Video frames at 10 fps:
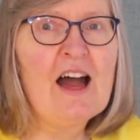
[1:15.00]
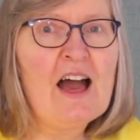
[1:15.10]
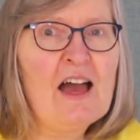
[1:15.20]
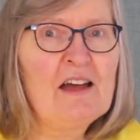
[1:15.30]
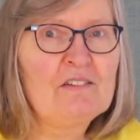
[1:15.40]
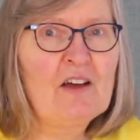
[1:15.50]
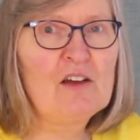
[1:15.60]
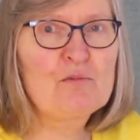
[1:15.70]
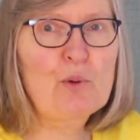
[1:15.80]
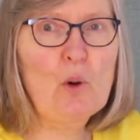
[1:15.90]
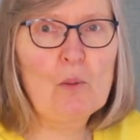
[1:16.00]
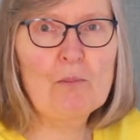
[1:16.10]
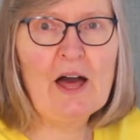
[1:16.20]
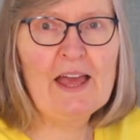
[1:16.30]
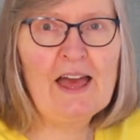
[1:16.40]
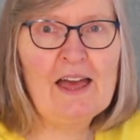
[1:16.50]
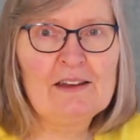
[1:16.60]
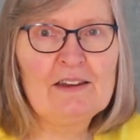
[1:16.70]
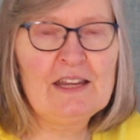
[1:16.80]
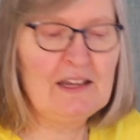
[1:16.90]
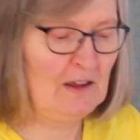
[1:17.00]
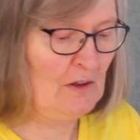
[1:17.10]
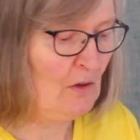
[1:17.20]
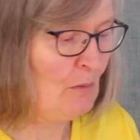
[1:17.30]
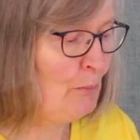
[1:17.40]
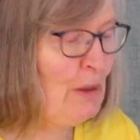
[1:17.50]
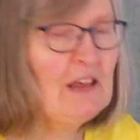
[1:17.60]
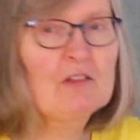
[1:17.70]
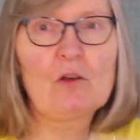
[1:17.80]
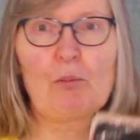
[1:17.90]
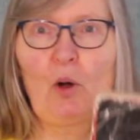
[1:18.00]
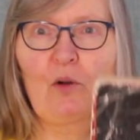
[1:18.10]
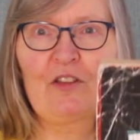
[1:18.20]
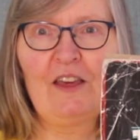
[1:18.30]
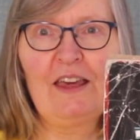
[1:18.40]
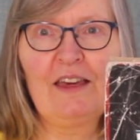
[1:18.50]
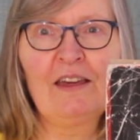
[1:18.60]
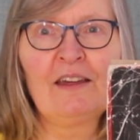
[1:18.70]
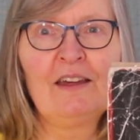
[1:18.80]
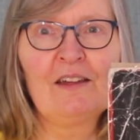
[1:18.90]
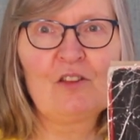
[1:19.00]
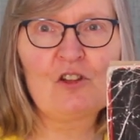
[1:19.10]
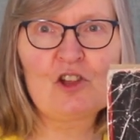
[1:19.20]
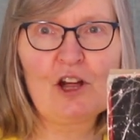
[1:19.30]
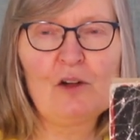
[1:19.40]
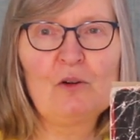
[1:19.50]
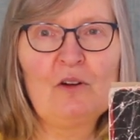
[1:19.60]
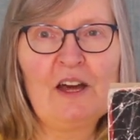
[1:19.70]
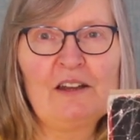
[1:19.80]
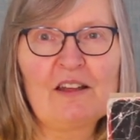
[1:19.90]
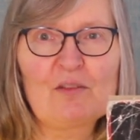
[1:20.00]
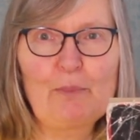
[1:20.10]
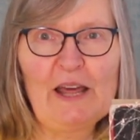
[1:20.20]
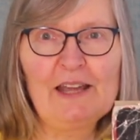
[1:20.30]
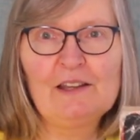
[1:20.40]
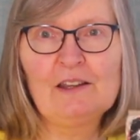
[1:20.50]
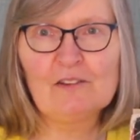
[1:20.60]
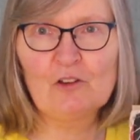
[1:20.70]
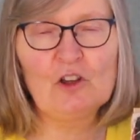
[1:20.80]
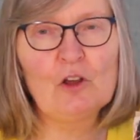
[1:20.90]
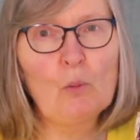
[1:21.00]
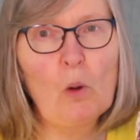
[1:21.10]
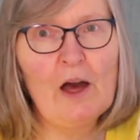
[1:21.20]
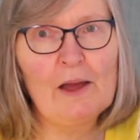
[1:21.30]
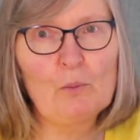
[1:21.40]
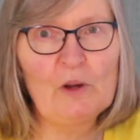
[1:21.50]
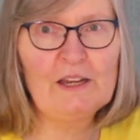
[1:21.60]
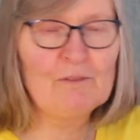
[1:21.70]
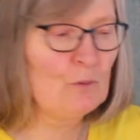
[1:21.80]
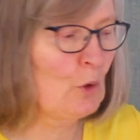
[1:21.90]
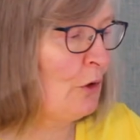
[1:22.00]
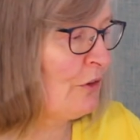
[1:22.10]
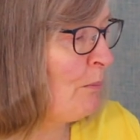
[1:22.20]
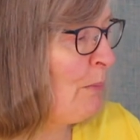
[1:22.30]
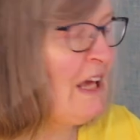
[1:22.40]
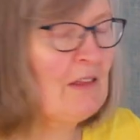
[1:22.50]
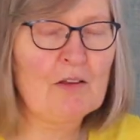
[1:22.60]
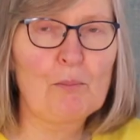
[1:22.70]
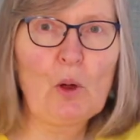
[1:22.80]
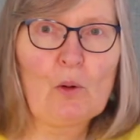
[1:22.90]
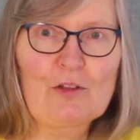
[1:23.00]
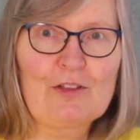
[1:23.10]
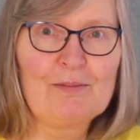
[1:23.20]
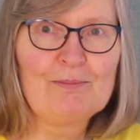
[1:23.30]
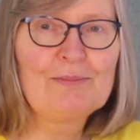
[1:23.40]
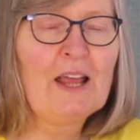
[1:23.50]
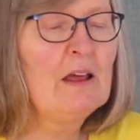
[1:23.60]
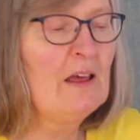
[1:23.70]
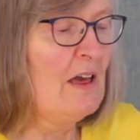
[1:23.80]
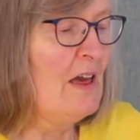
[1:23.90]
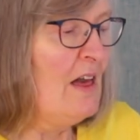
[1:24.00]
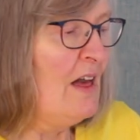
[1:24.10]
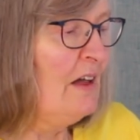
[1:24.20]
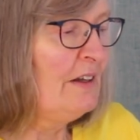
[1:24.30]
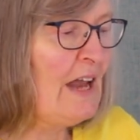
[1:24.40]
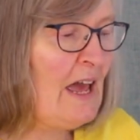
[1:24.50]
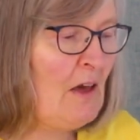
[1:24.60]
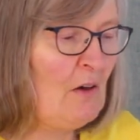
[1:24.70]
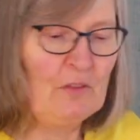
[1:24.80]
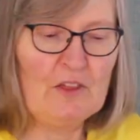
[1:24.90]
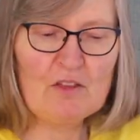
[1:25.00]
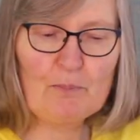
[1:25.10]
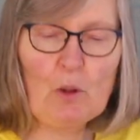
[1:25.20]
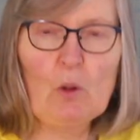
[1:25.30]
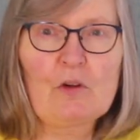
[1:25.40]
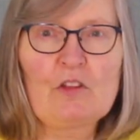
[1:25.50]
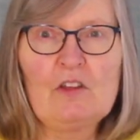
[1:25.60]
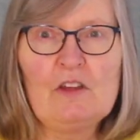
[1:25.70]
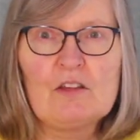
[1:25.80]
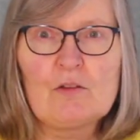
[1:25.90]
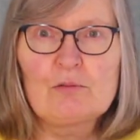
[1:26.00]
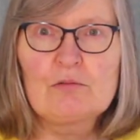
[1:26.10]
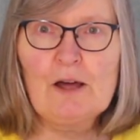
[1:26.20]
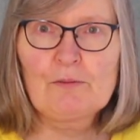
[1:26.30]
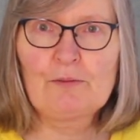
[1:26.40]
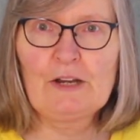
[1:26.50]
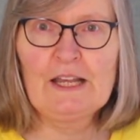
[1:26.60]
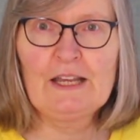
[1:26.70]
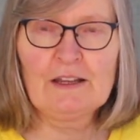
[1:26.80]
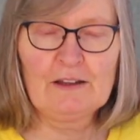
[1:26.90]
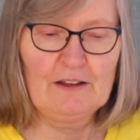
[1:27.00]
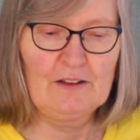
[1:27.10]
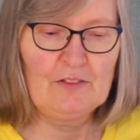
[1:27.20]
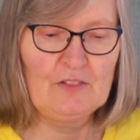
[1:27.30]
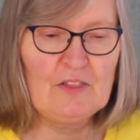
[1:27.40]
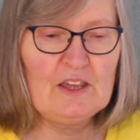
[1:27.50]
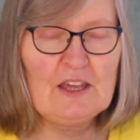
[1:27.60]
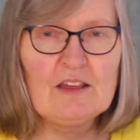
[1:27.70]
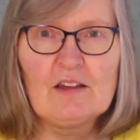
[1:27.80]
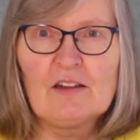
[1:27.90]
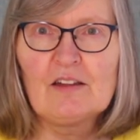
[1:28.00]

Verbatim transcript: And I've brought my handy pizza box here to show and explain to you why we've got a pizza box. Now, this box is roughly the